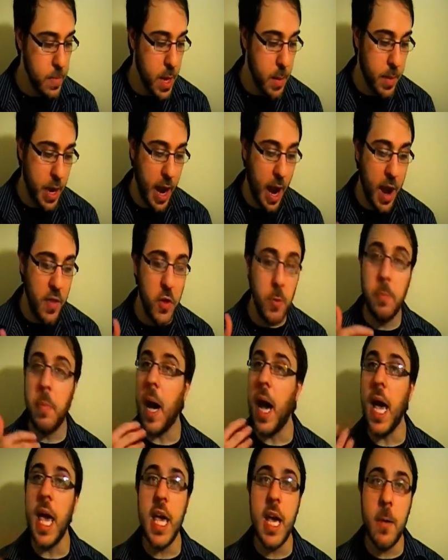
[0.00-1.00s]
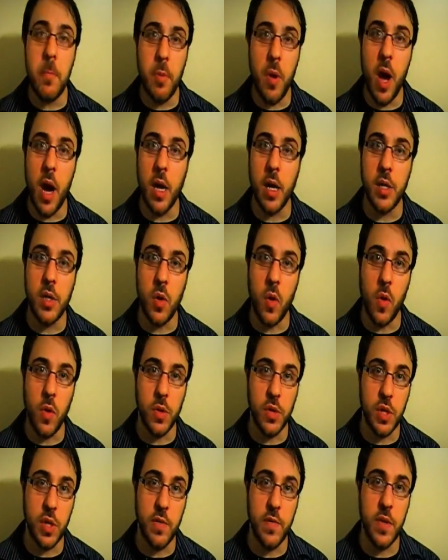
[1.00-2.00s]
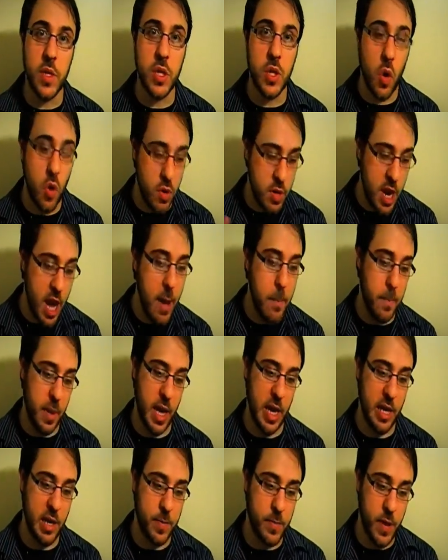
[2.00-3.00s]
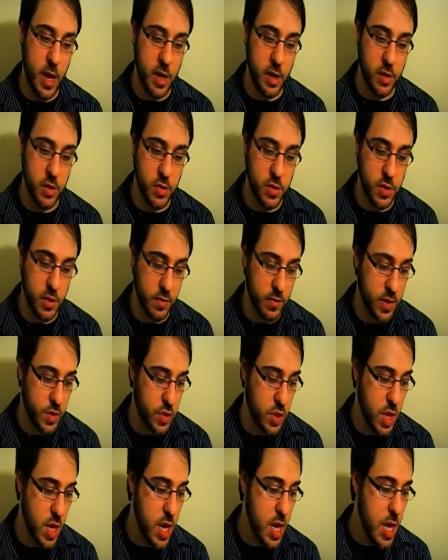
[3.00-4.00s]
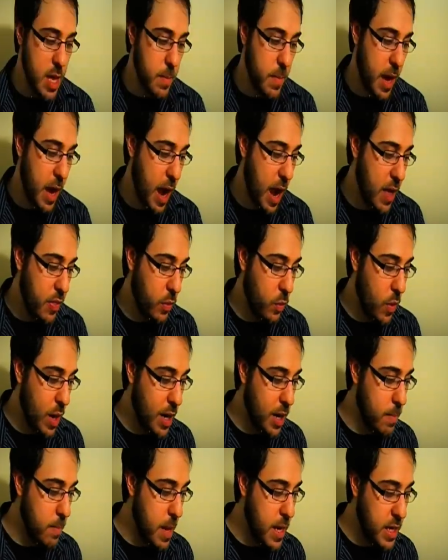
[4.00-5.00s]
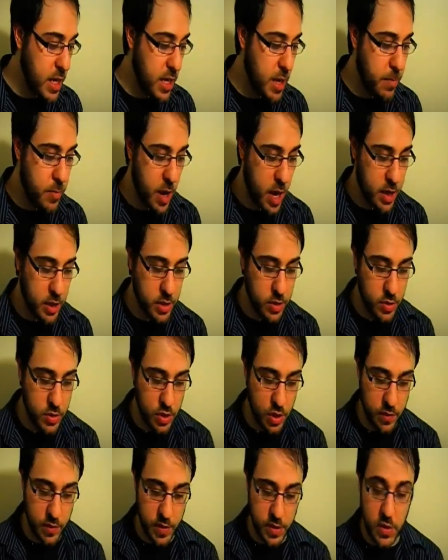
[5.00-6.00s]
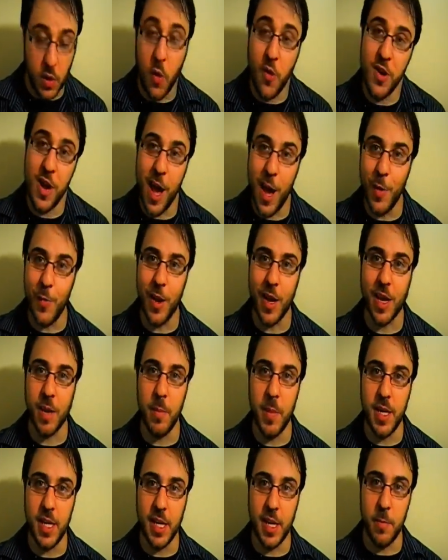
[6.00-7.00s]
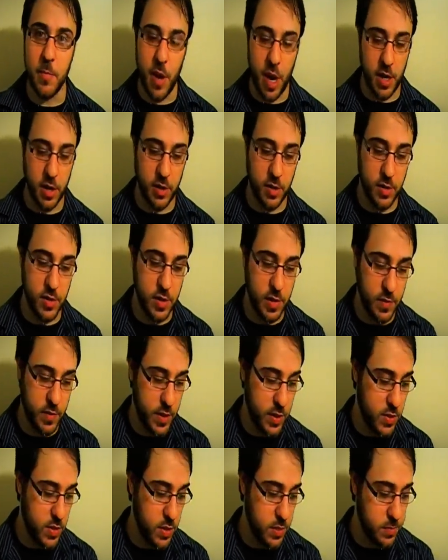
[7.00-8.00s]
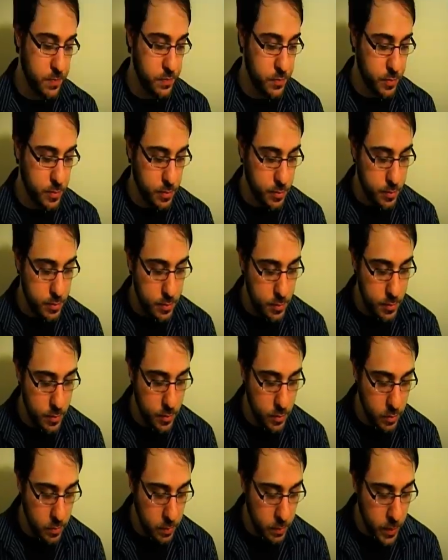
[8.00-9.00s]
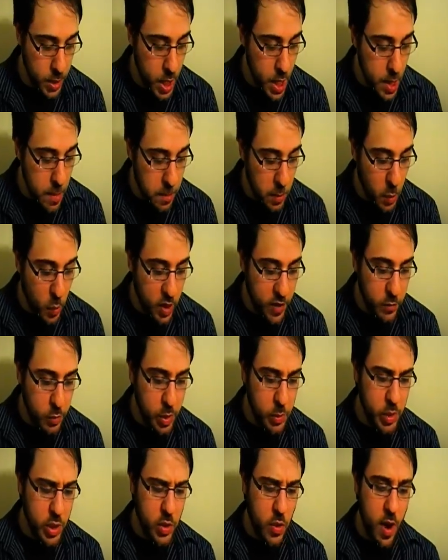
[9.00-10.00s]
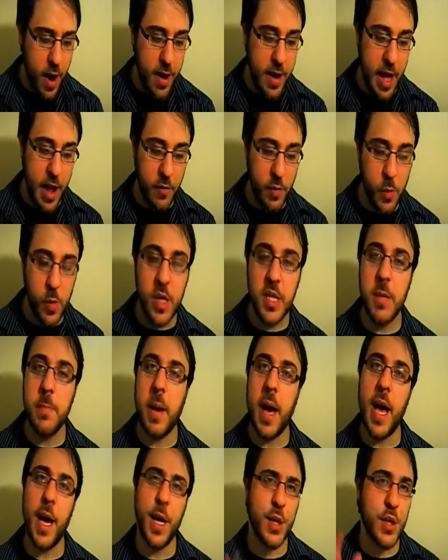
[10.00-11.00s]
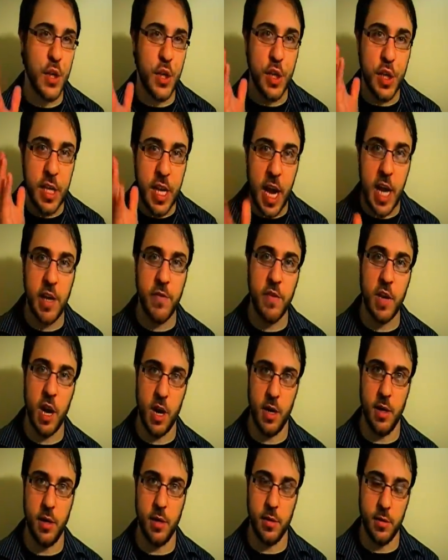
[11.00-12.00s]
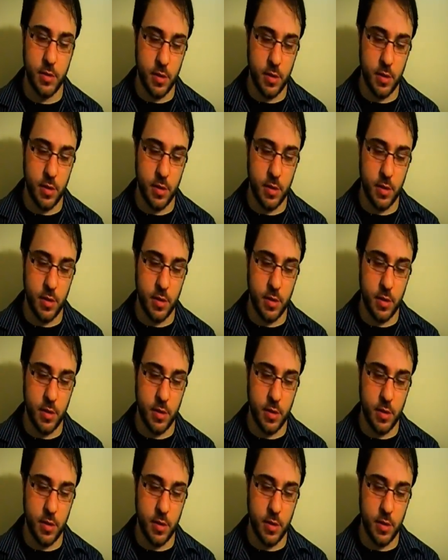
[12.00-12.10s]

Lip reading: by either buying a product or service or not buying a product or service, by either recommending a product or service or not recommending a product or service. But what if we required everyone to buy a certain kind of car,